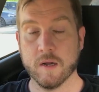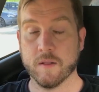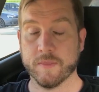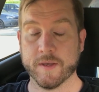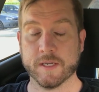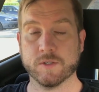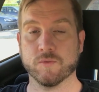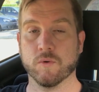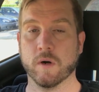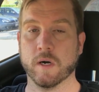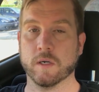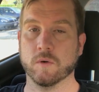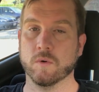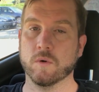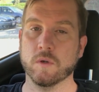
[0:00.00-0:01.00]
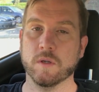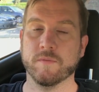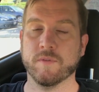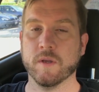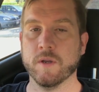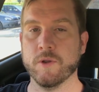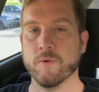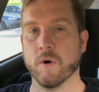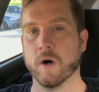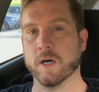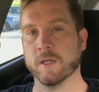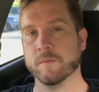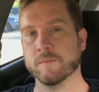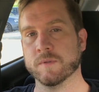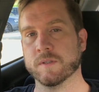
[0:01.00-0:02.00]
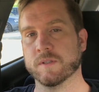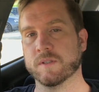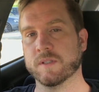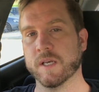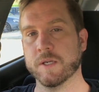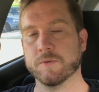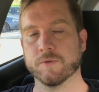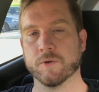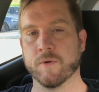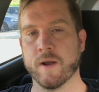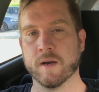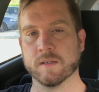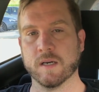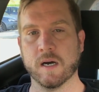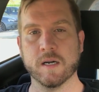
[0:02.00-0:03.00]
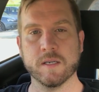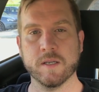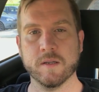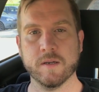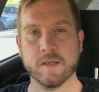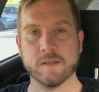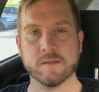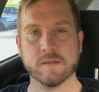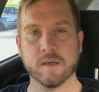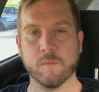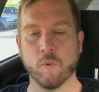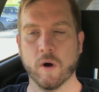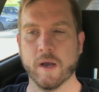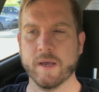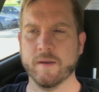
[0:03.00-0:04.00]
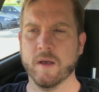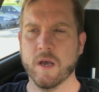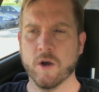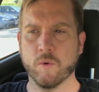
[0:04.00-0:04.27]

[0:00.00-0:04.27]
That's right, all of the new items center around onion in some way,